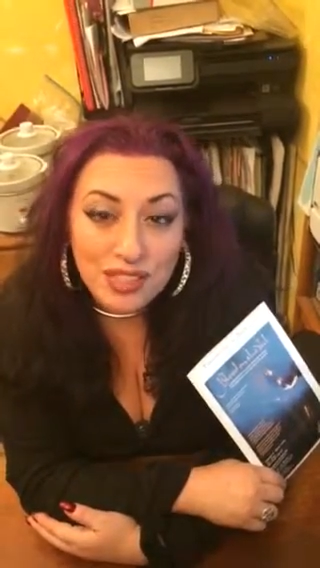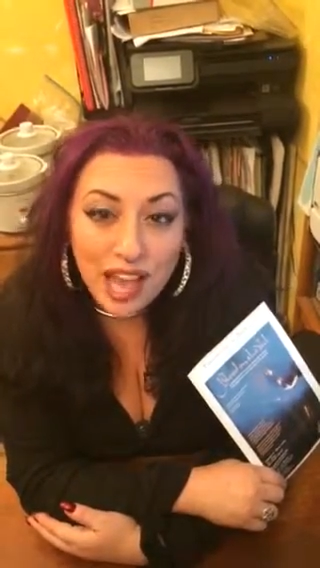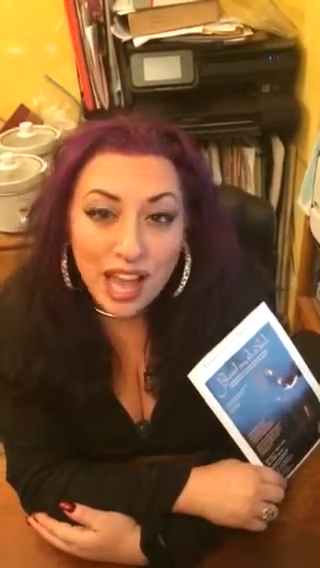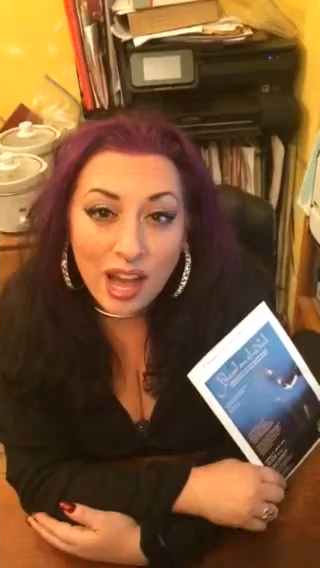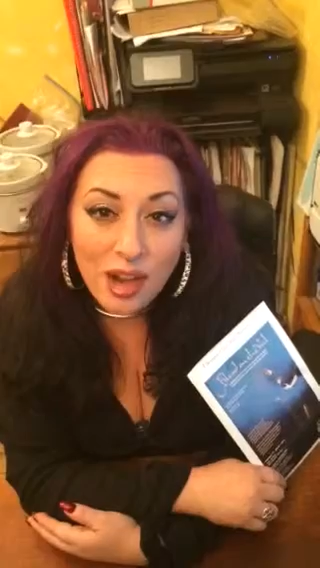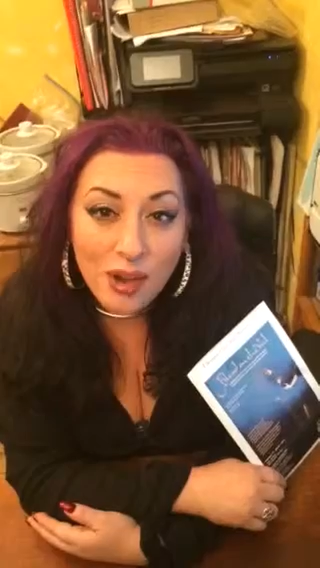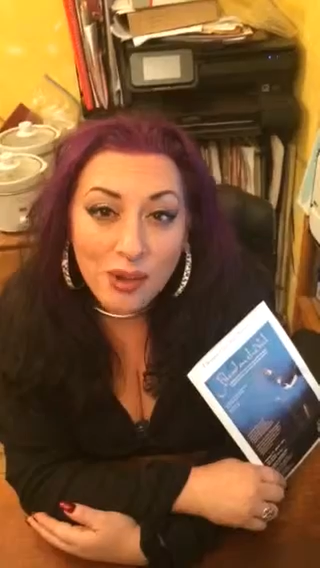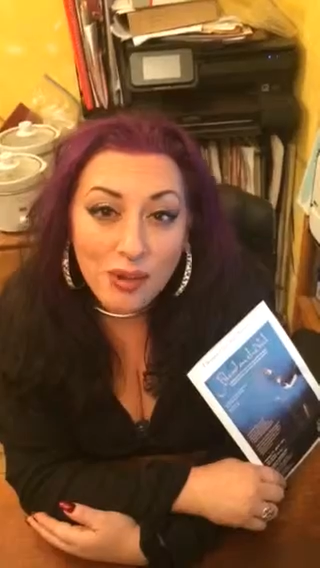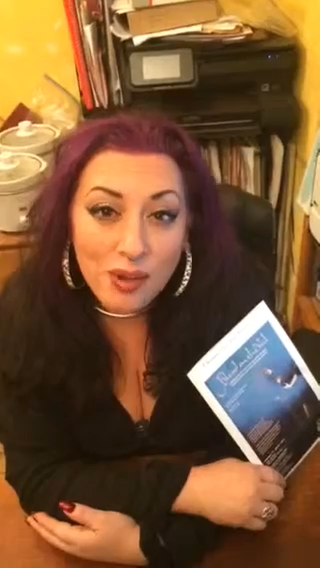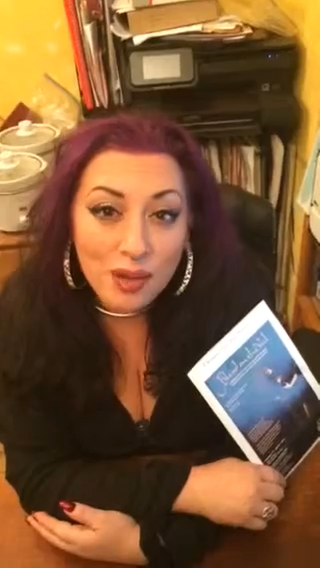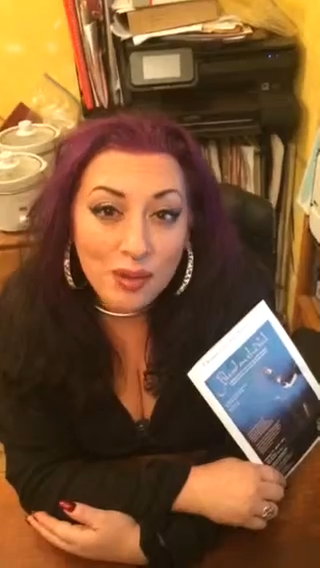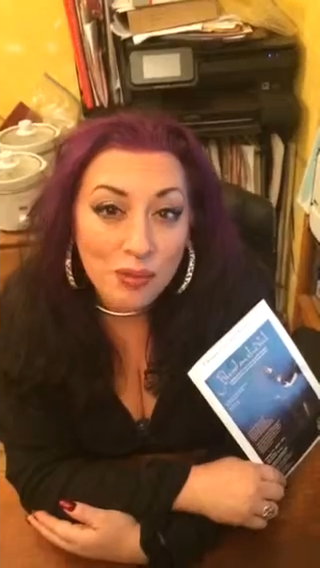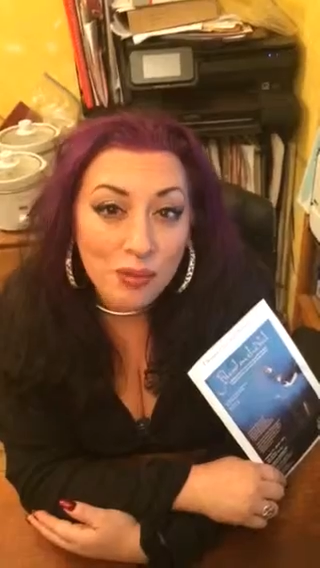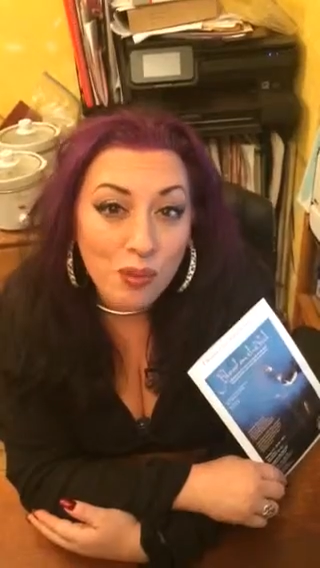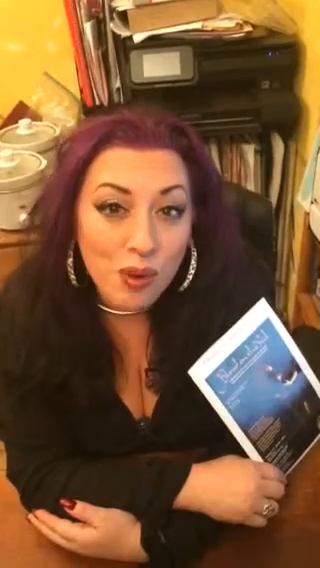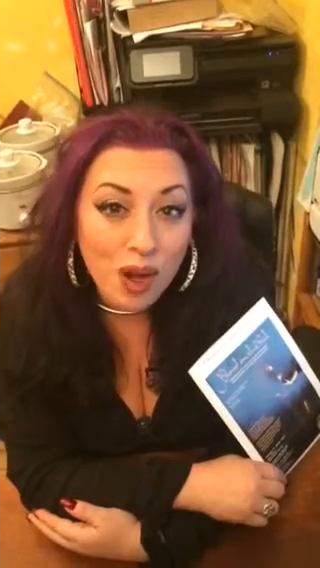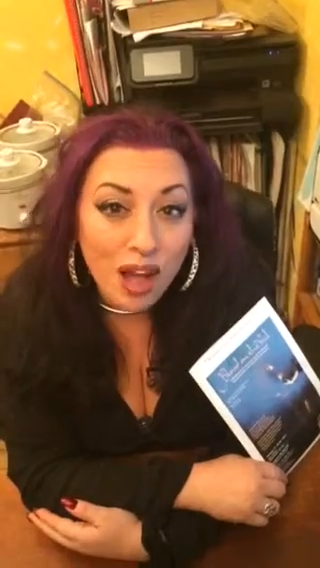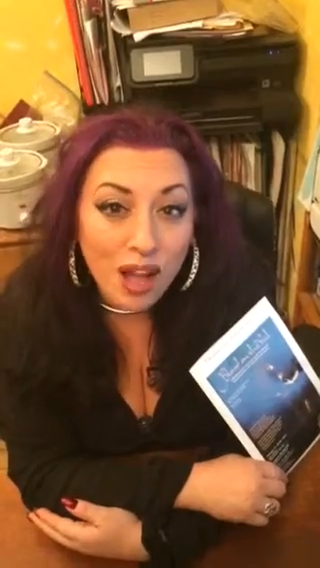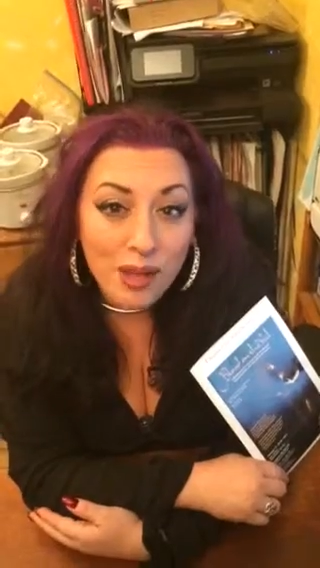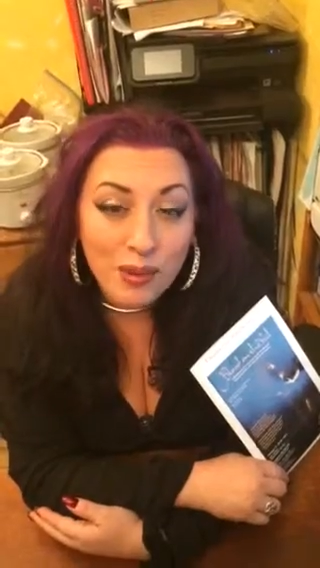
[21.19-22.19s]
how and
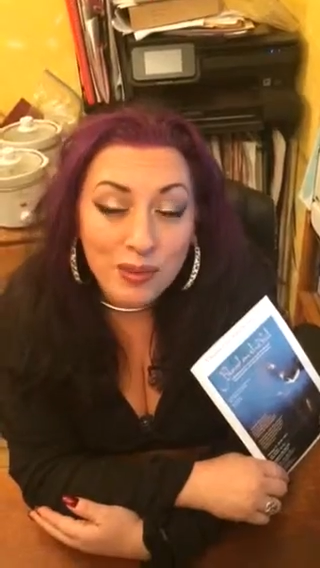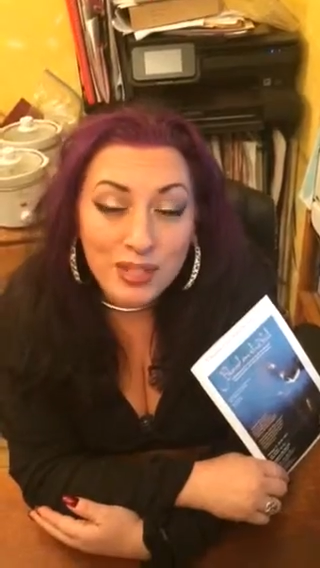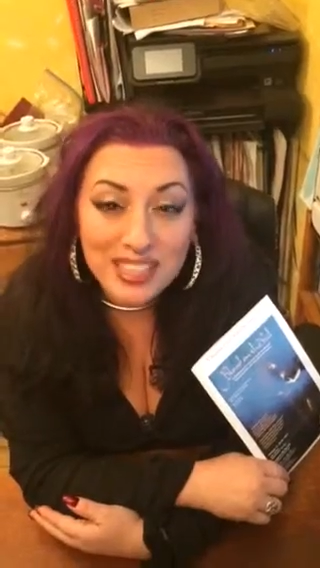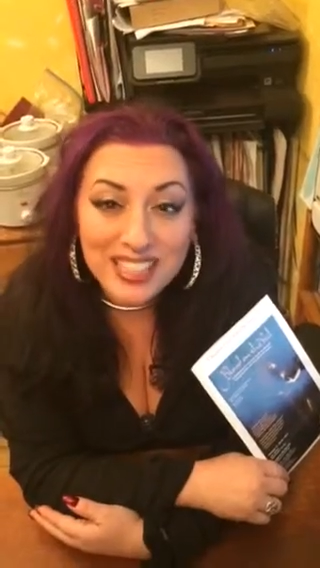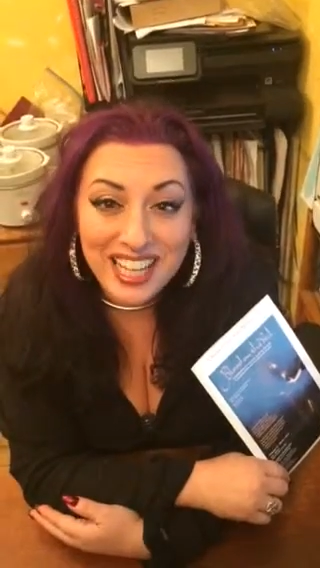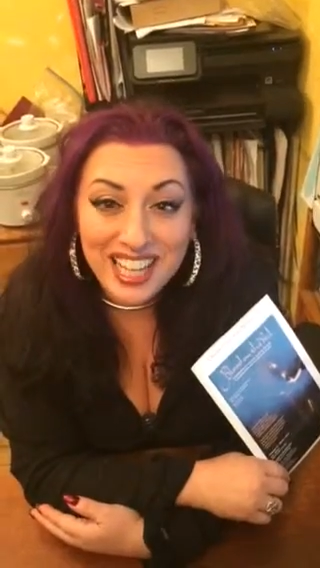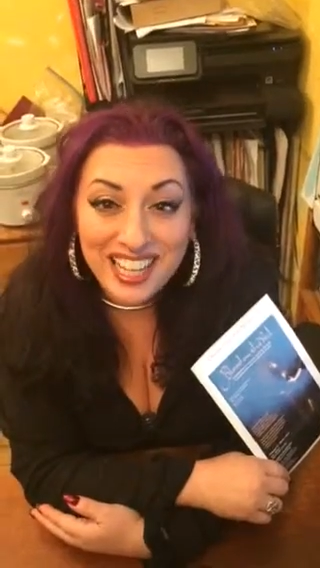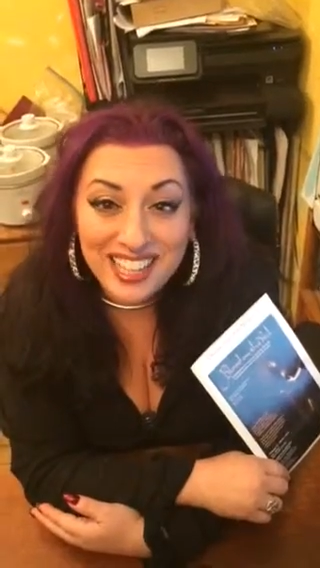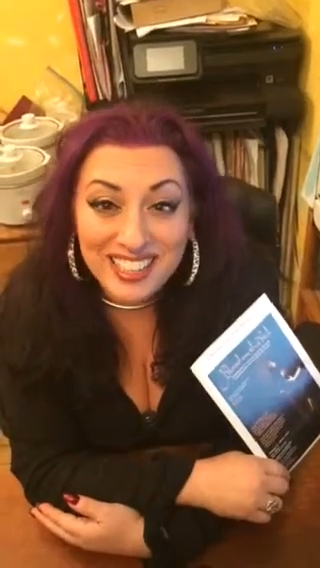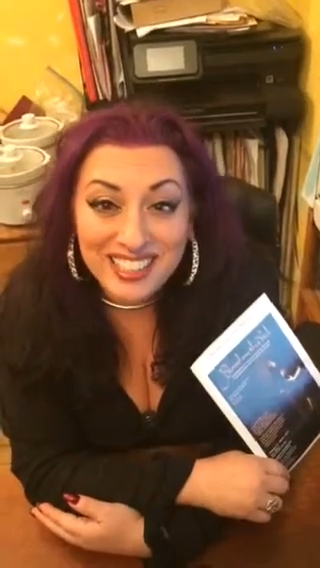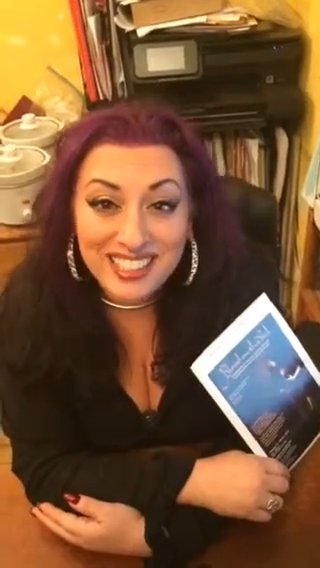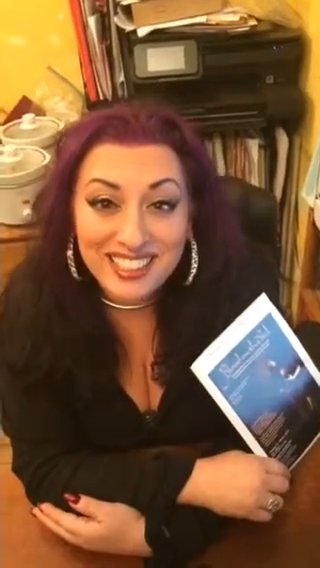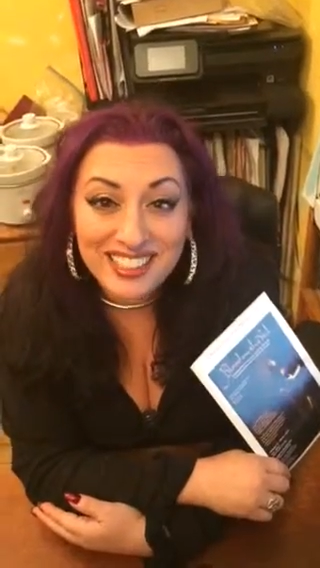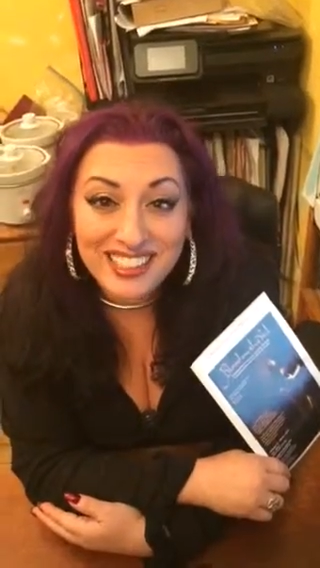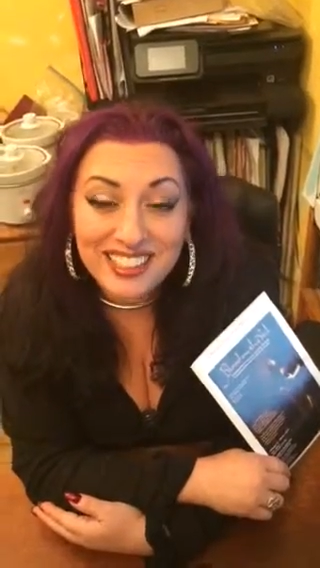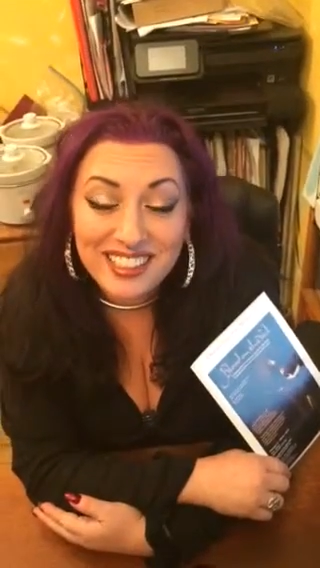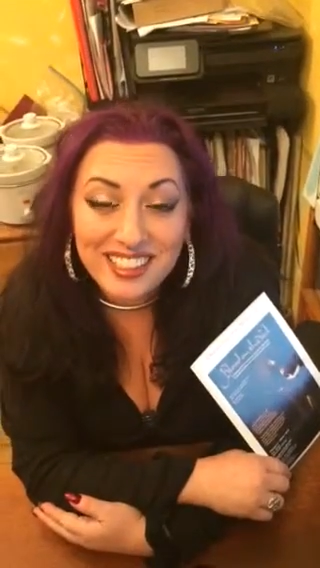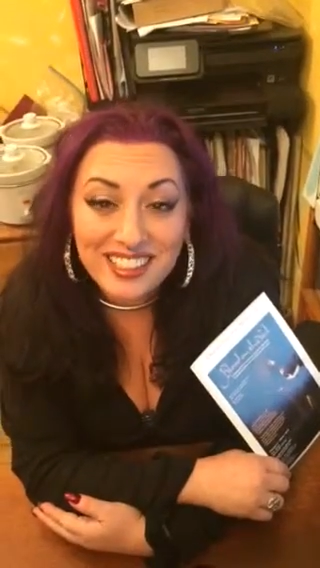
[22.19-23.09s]
why we dance,